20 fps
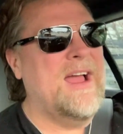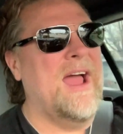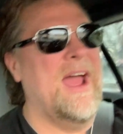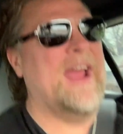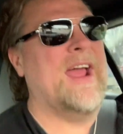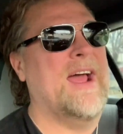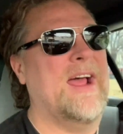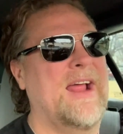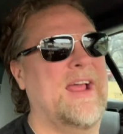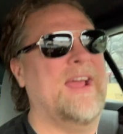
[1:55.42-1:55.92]

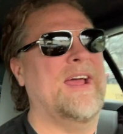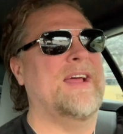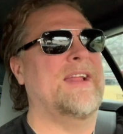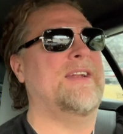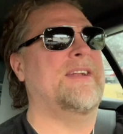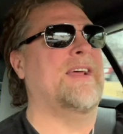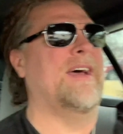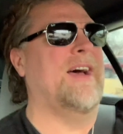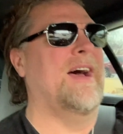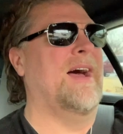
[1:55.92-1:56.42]

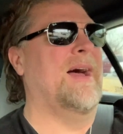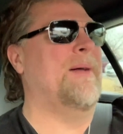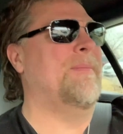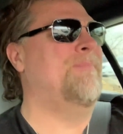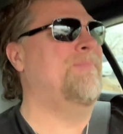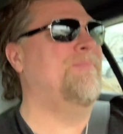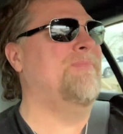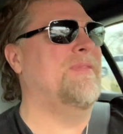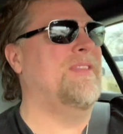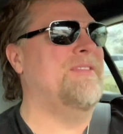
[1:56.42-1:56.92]
And uh,
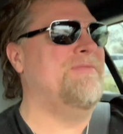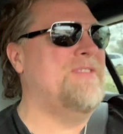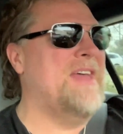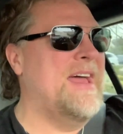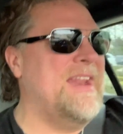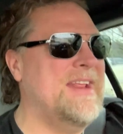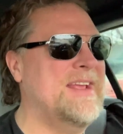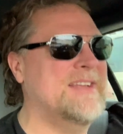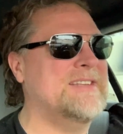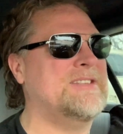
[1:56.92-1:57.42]

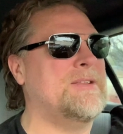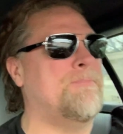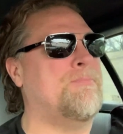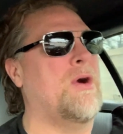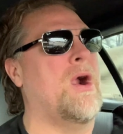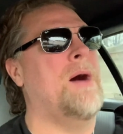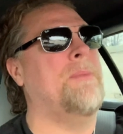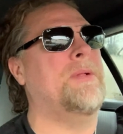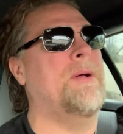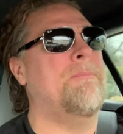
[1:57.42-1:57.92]
that is the
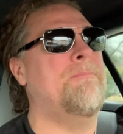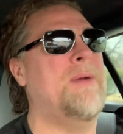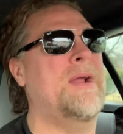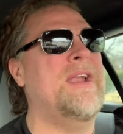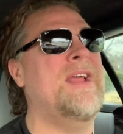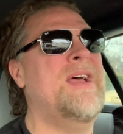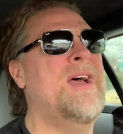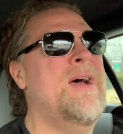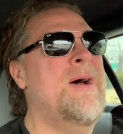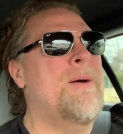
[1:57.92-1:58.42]
problem.
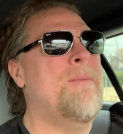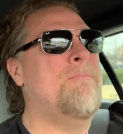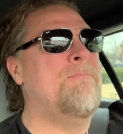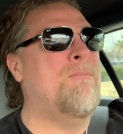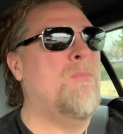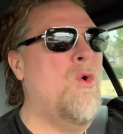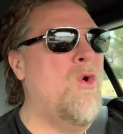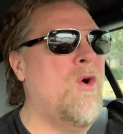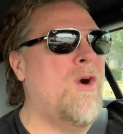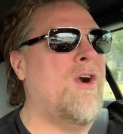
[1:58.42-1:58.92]
But
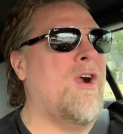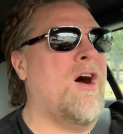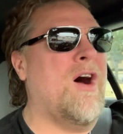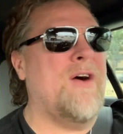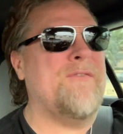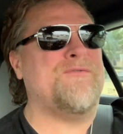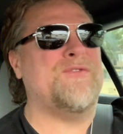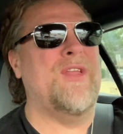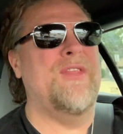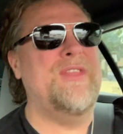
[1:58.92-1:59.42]
more
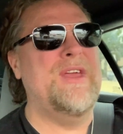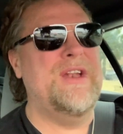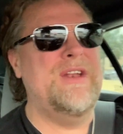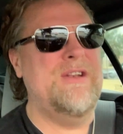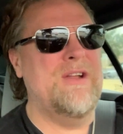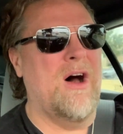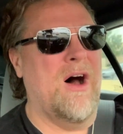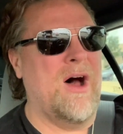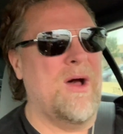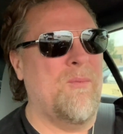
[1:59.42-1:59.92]
often
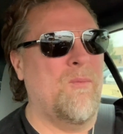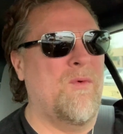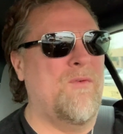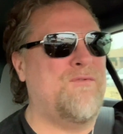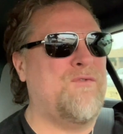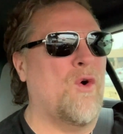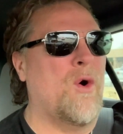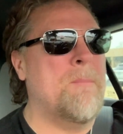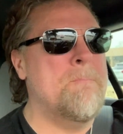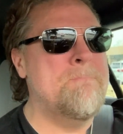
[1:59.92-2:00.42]
than not,
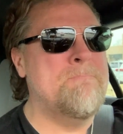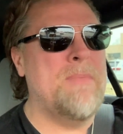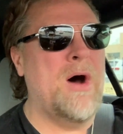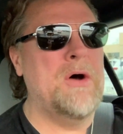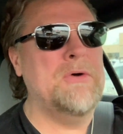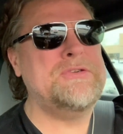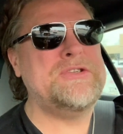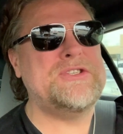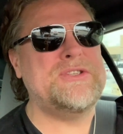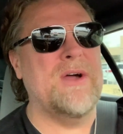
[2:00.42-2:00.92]
for
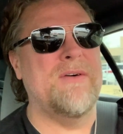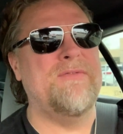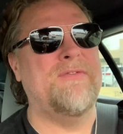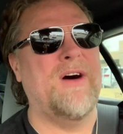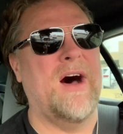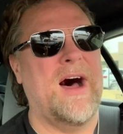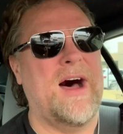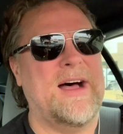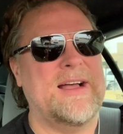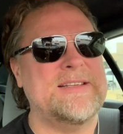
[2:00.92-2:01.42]
most of
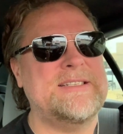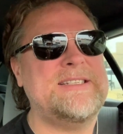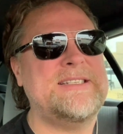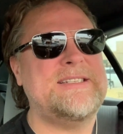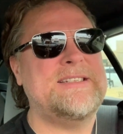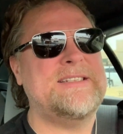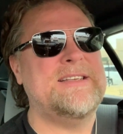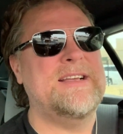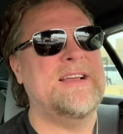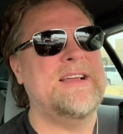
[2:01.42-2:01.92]

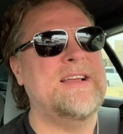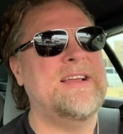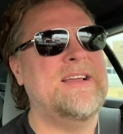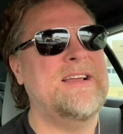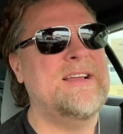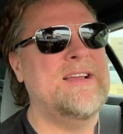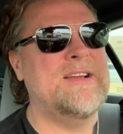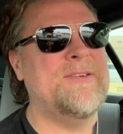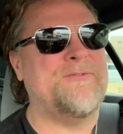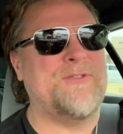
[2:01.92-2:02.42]
us,
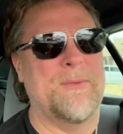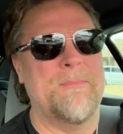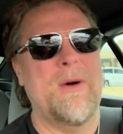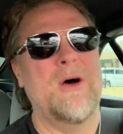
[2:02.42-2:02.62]
for